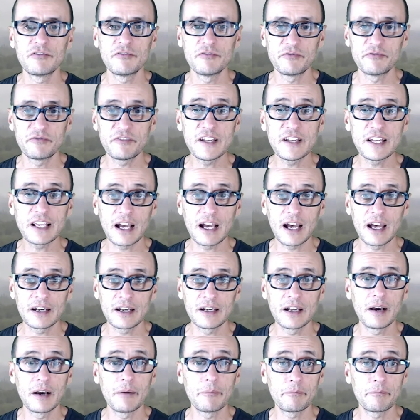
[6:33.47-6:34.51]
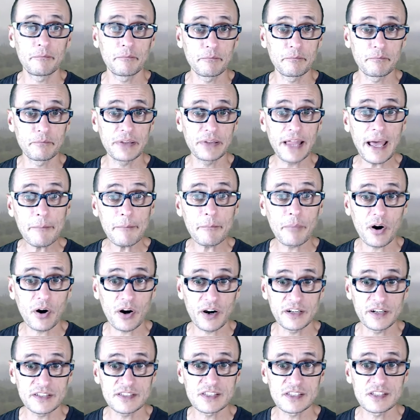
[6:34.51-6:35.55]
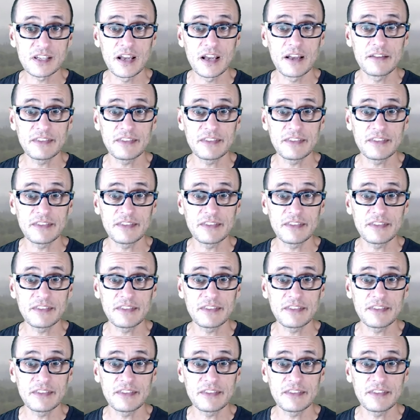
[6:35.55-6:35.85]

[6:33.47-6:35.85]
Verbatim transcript: feeding on plant parts